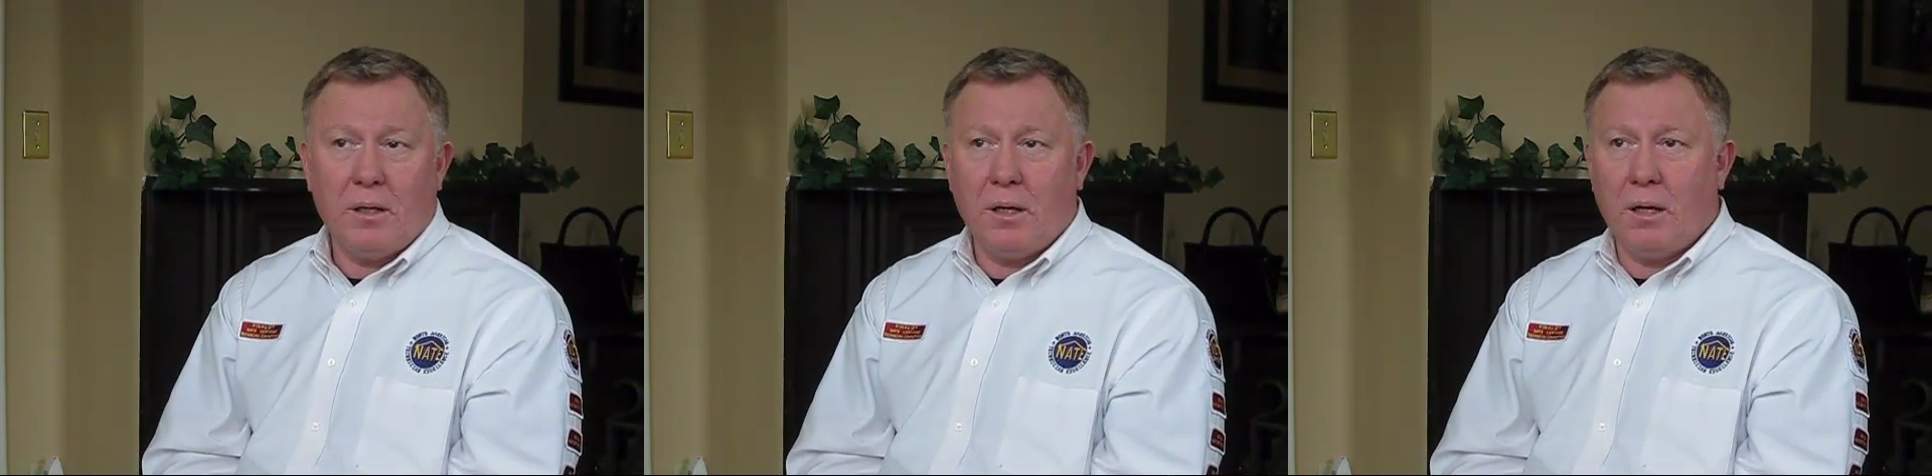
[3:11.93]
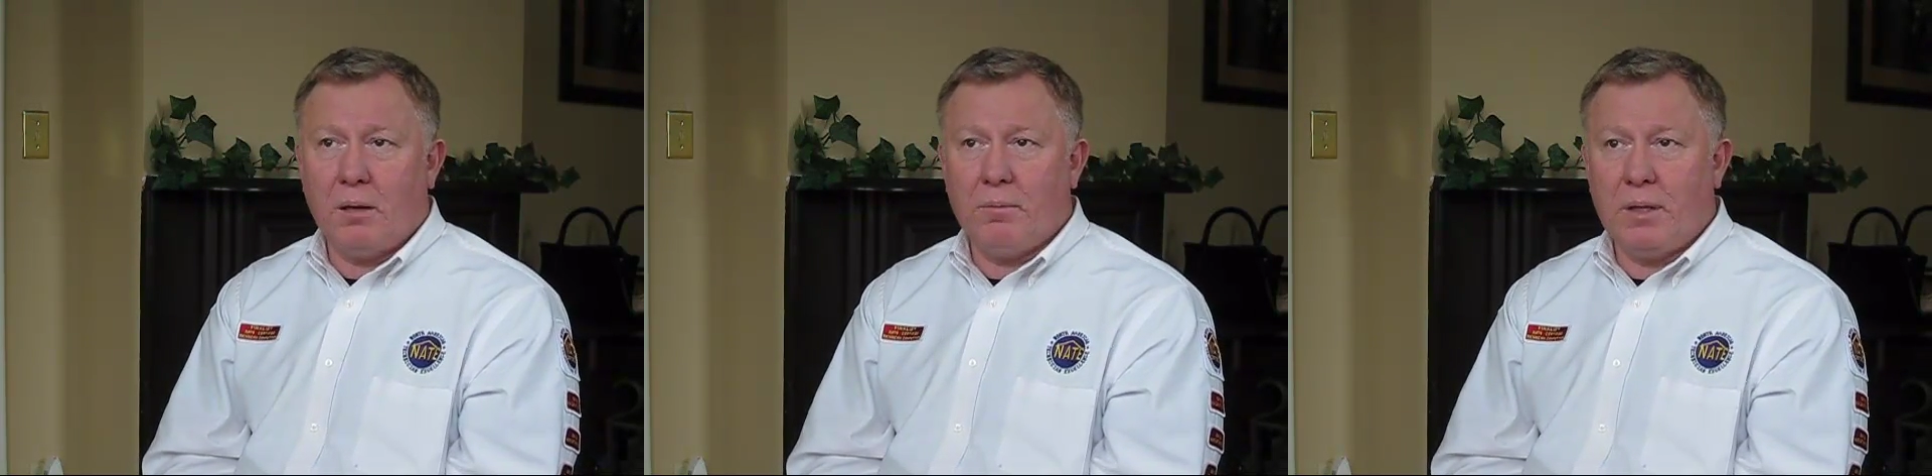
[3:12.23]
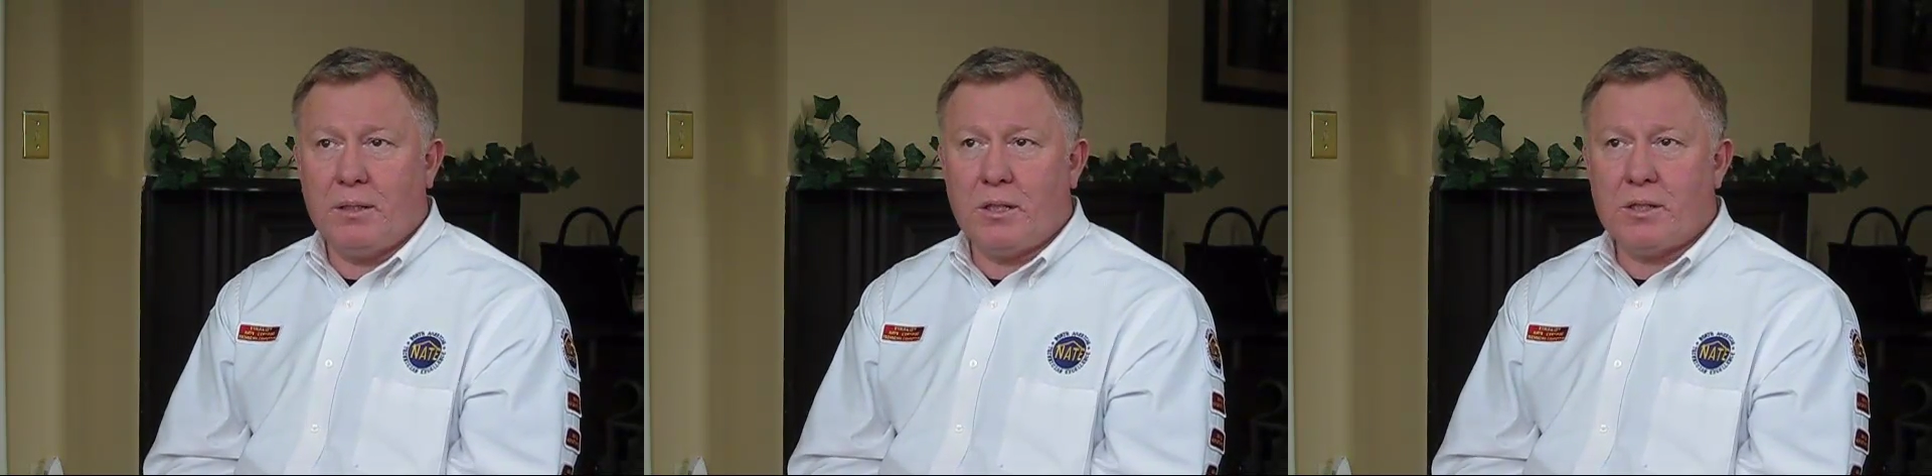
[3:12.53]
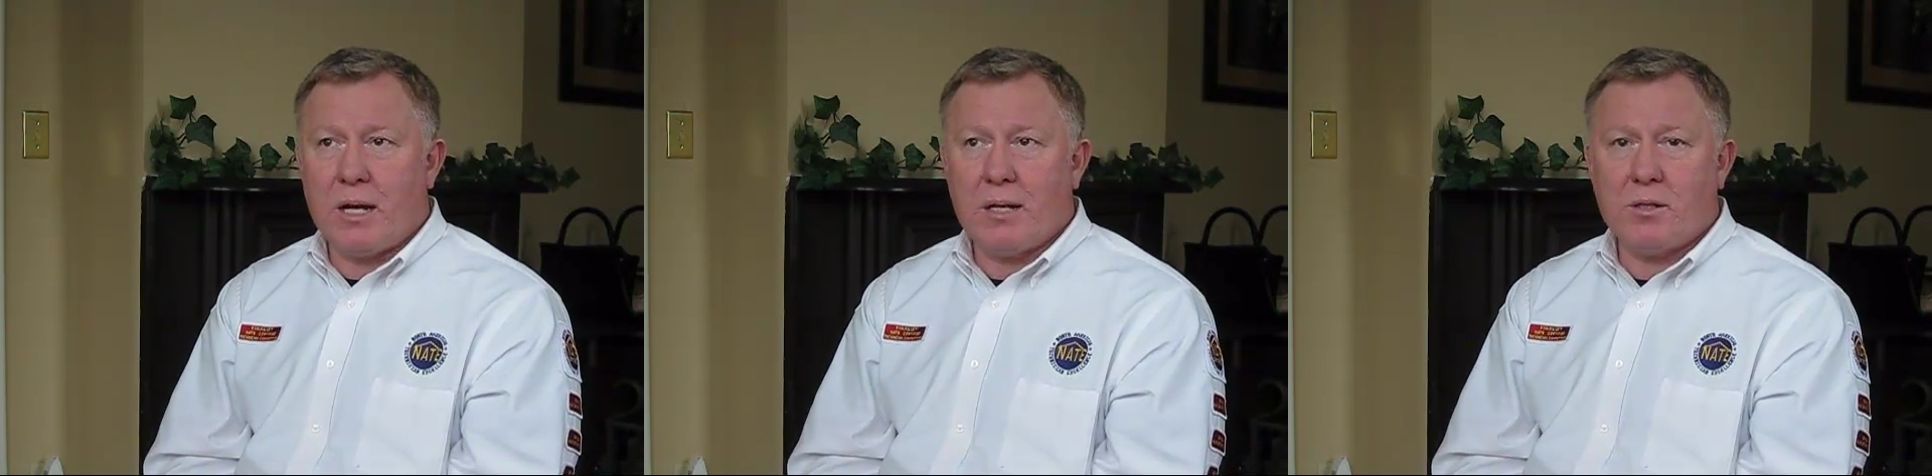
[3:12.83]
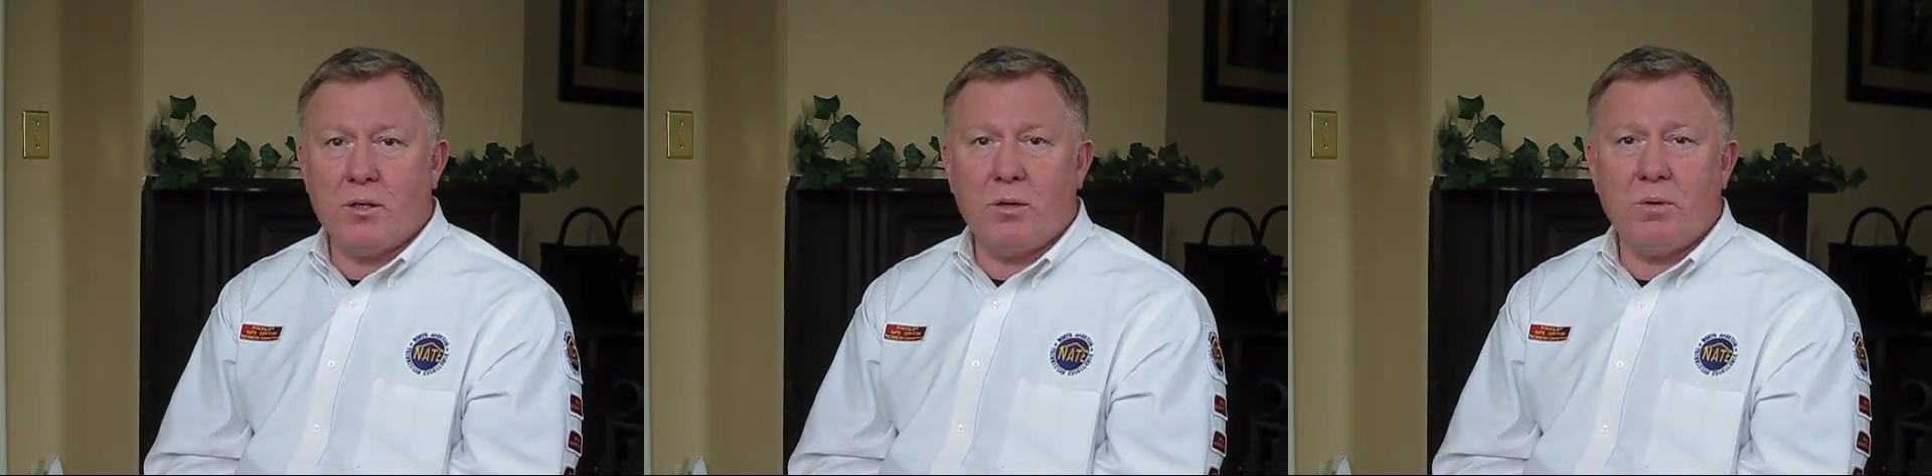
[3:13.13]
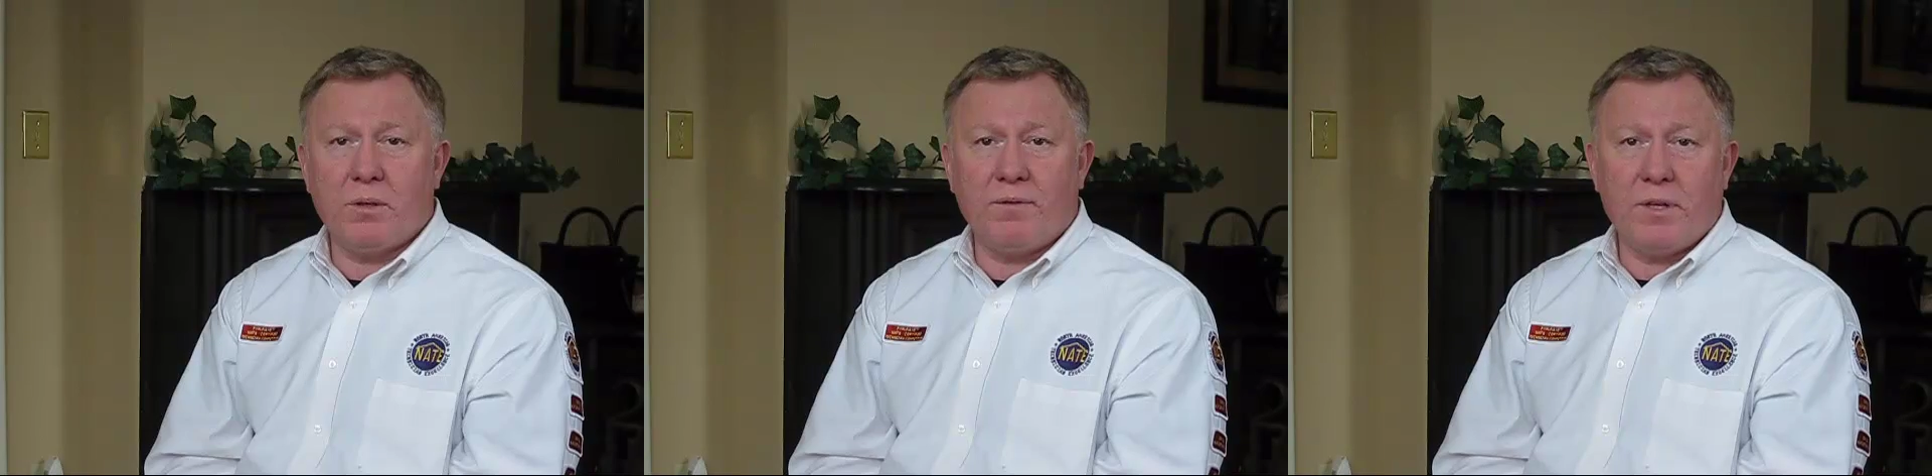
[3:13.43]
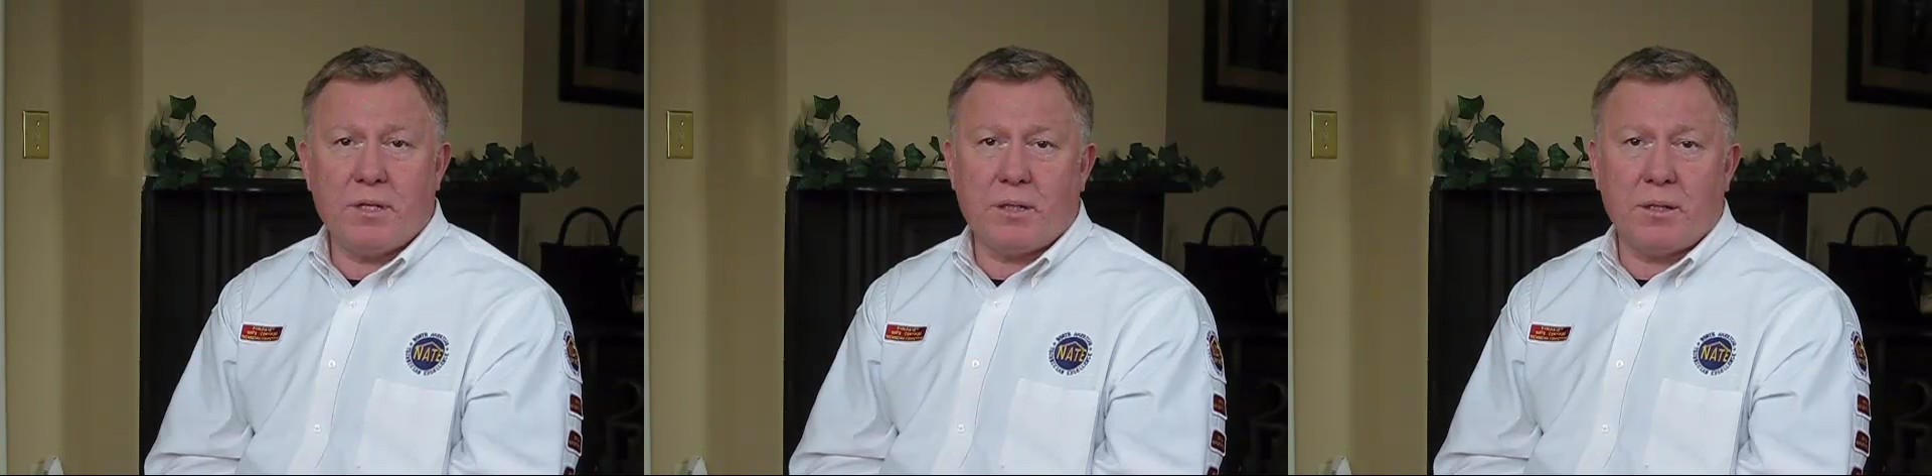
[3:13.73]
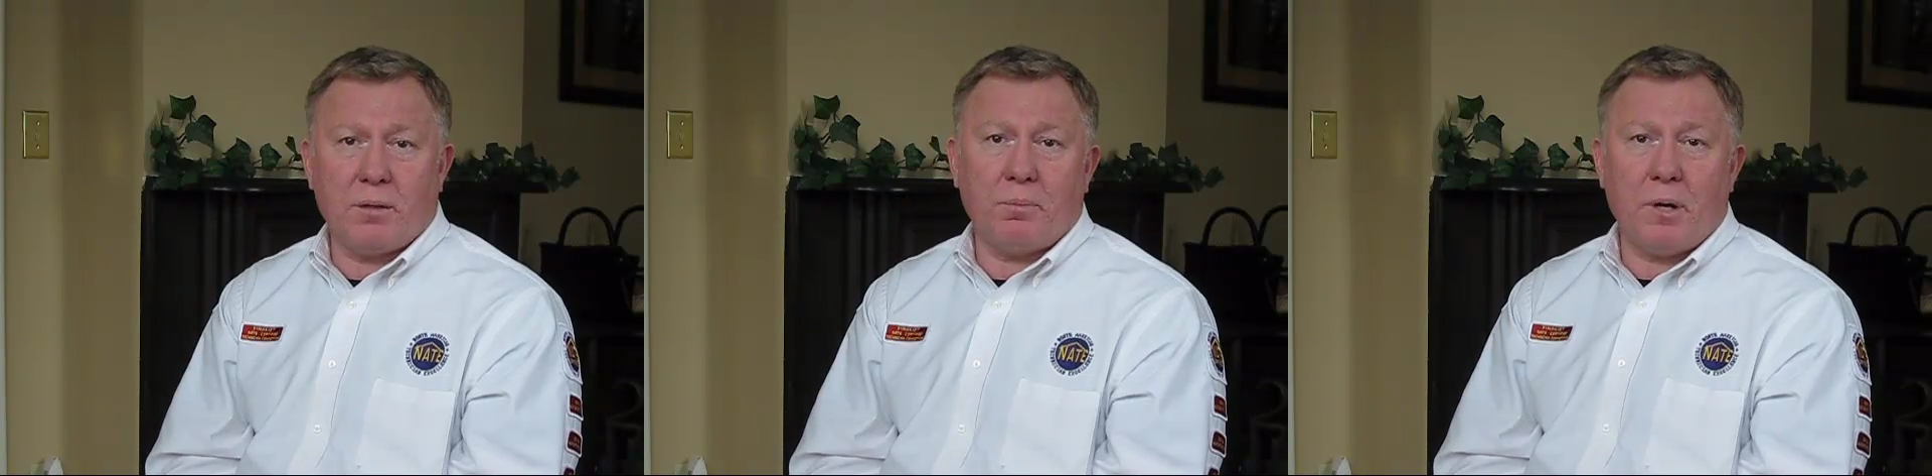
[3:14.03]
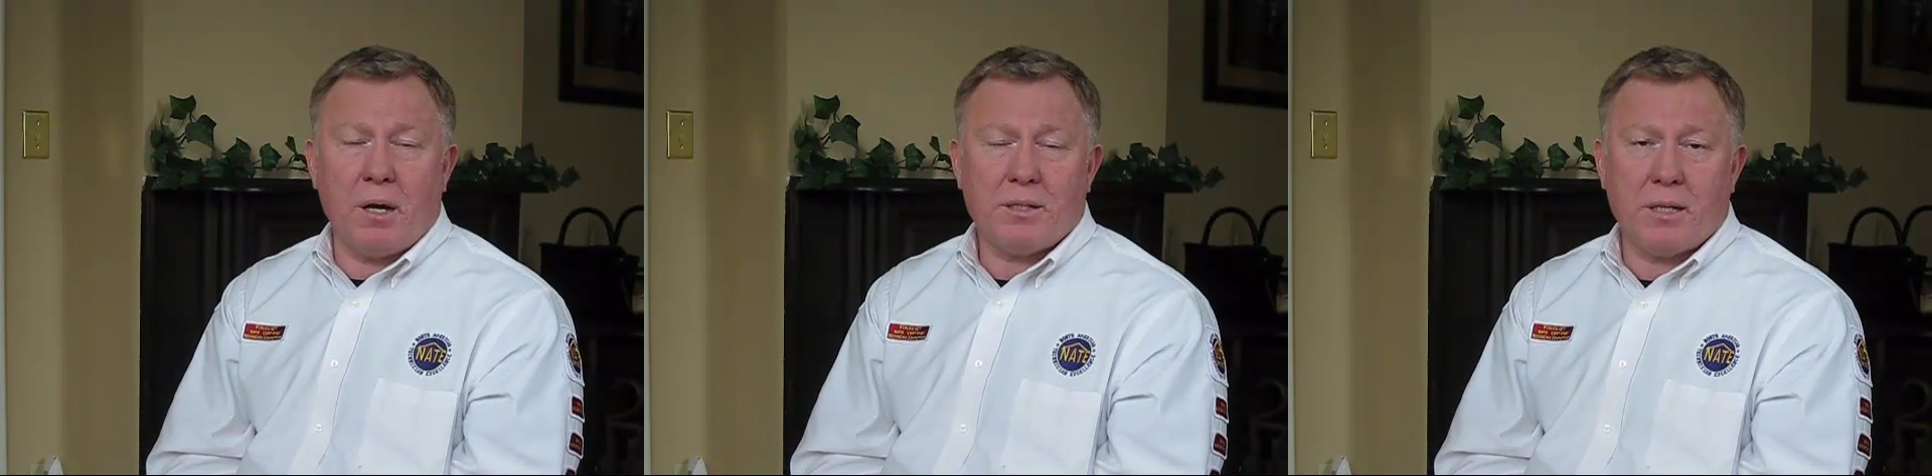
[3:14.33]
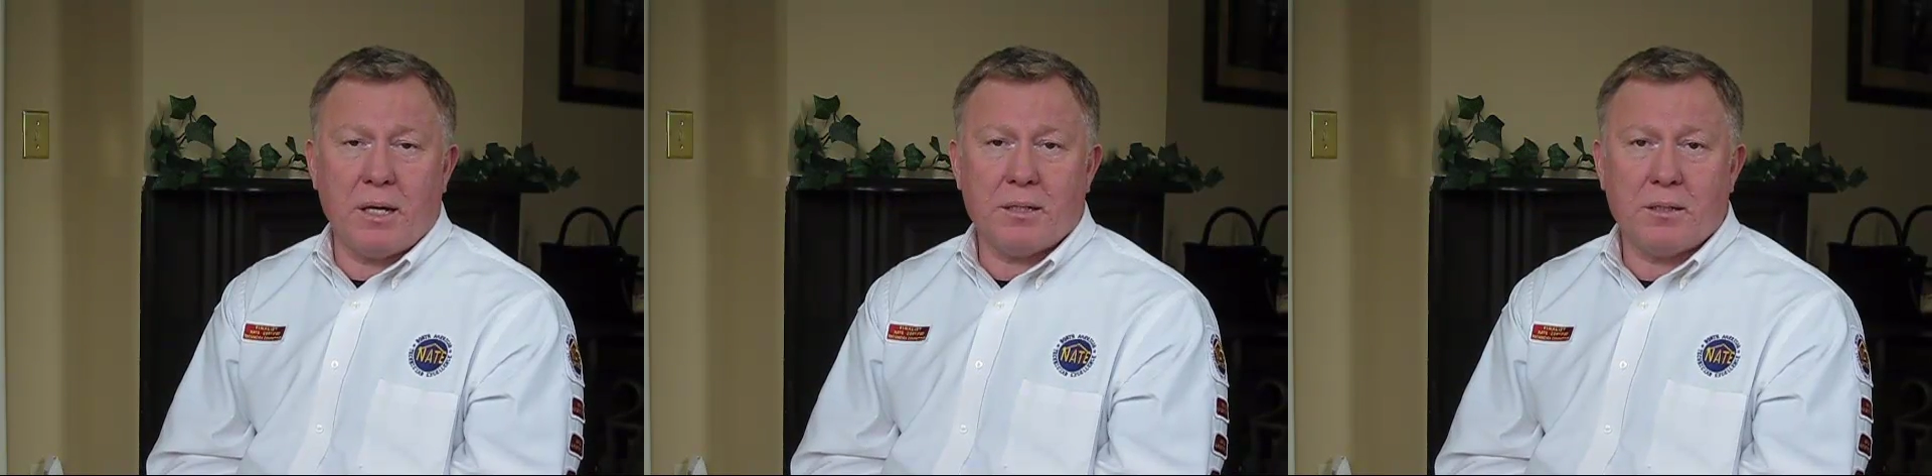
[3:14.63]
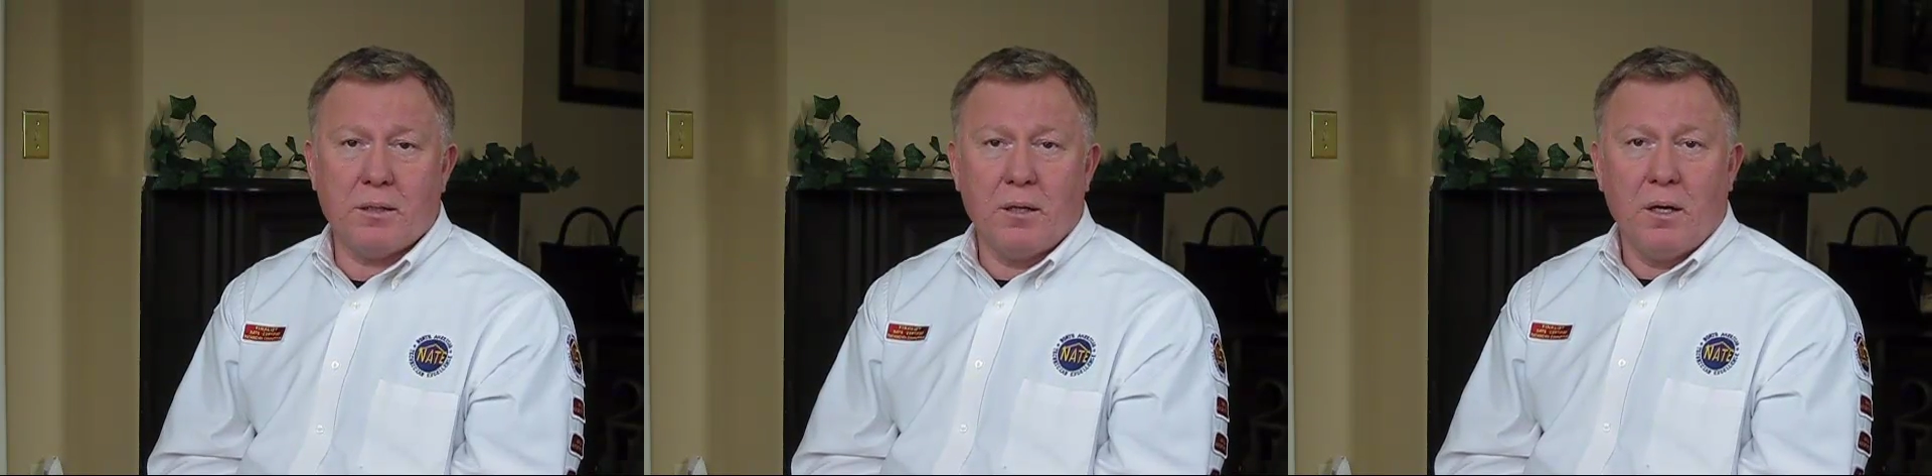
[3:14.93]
Uh, it just has to do with the physics of the process